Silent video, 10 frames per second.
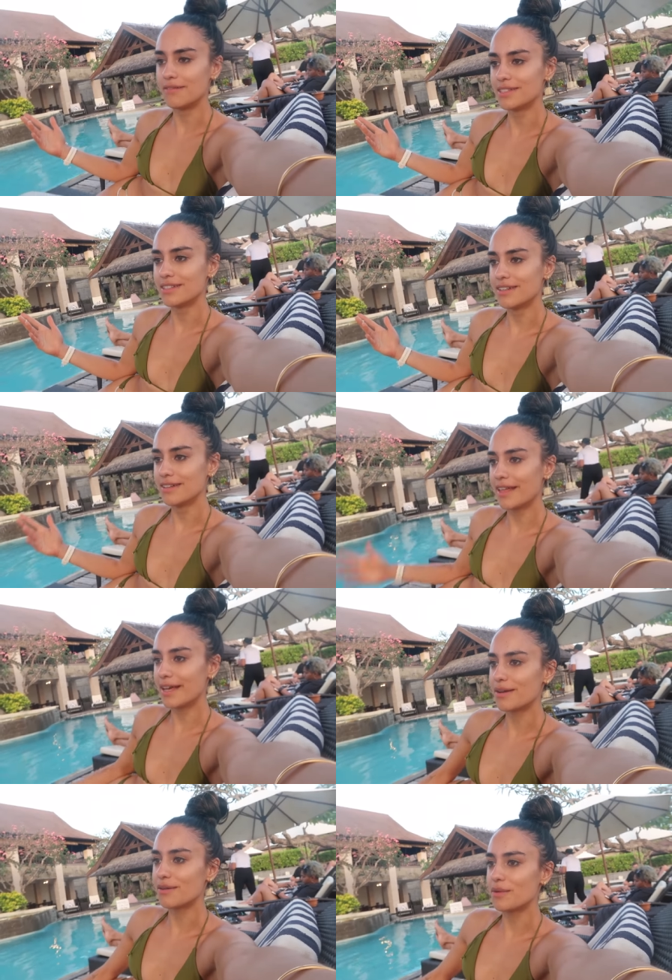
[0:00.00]
Mm-hmm.
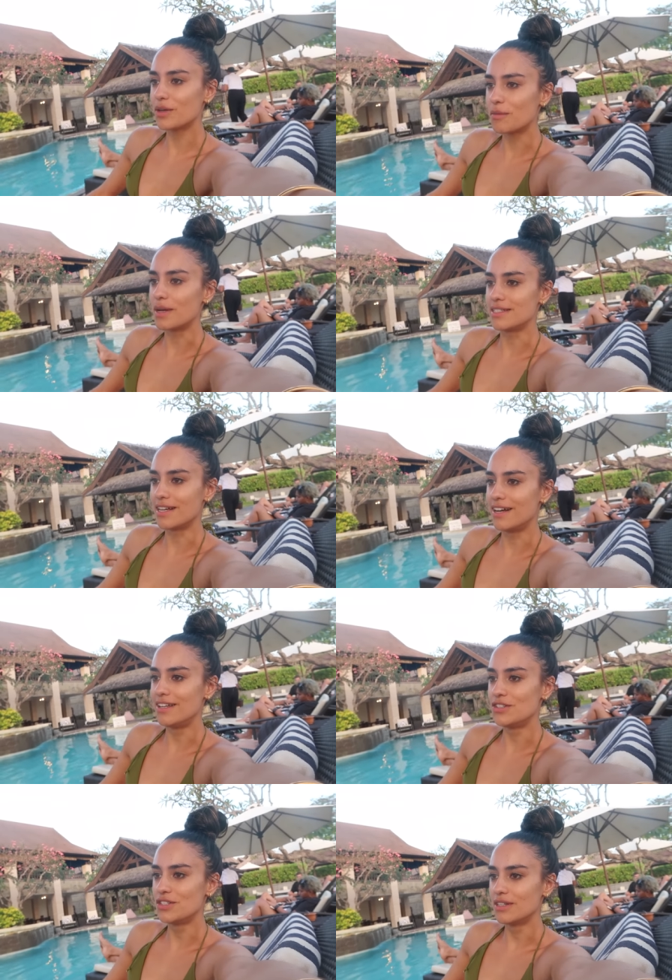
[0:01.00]
Like, we got a
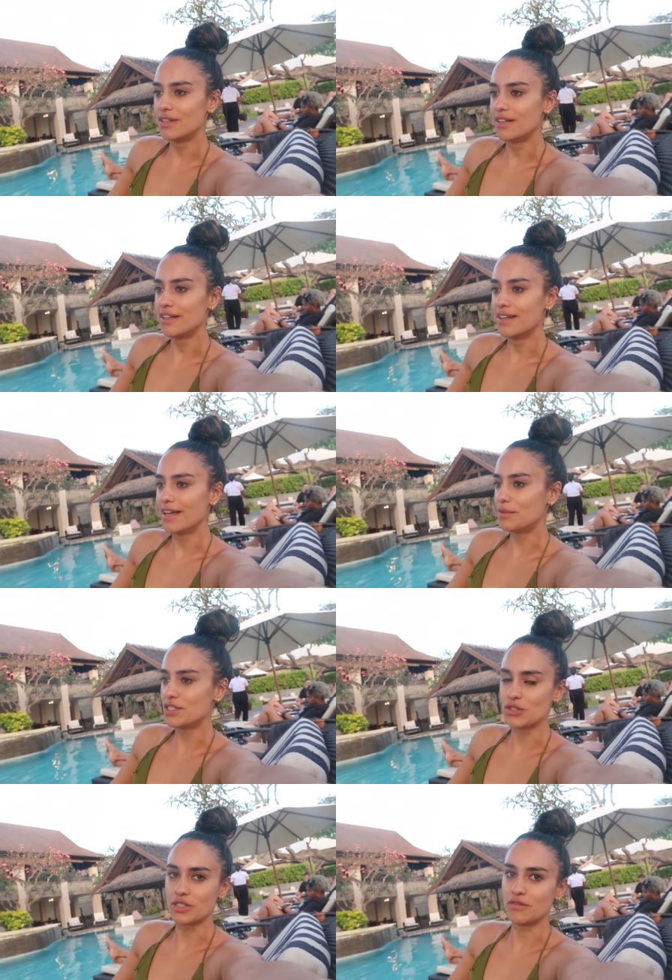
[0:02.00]
massage and we
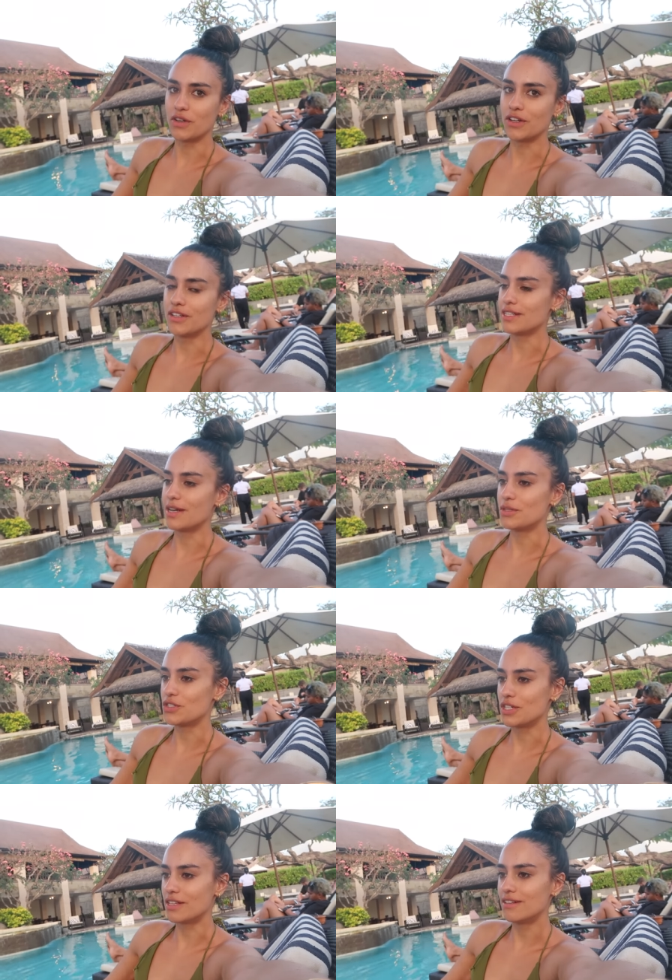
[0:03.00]
just took some photos and now we're
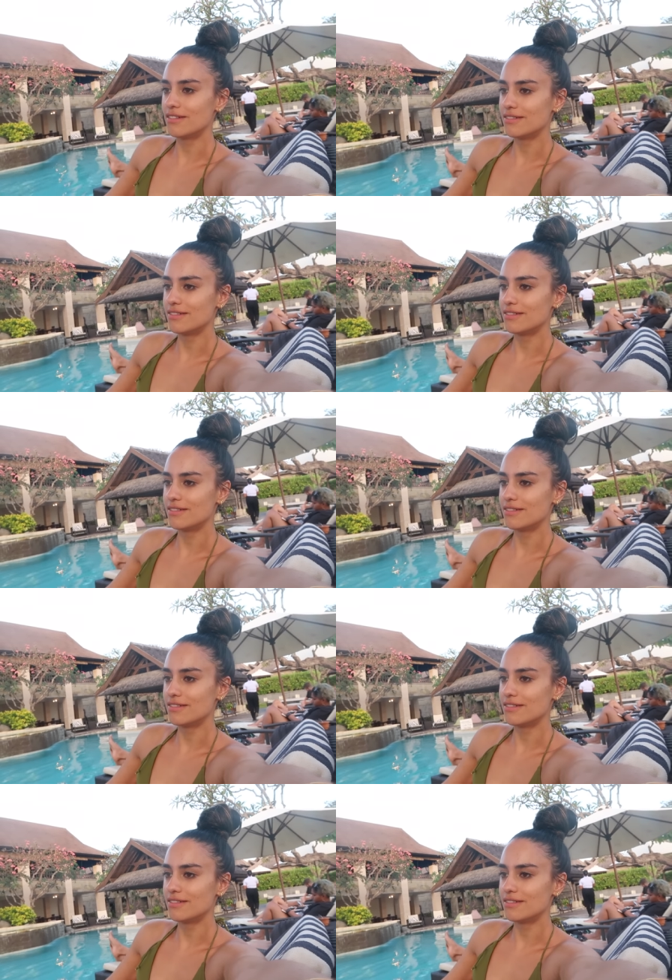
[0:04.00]
just chilling.